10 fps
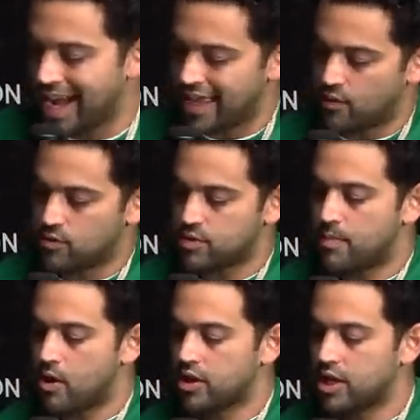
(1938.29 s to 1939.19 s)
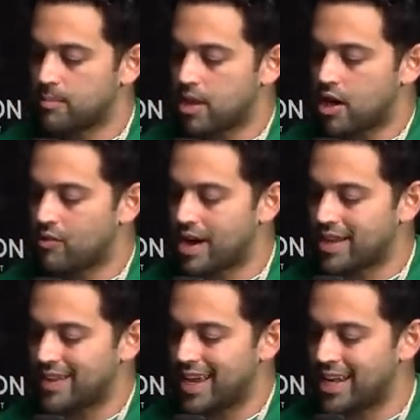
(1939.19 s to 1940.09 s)
and there was a parking block right
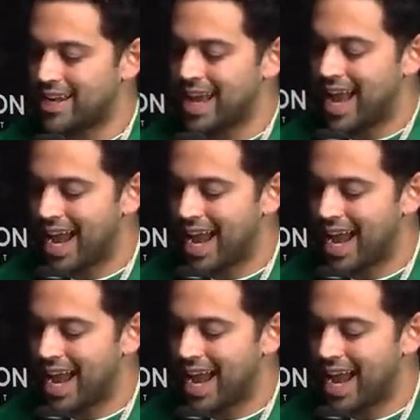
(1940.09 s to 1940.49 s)
at the end.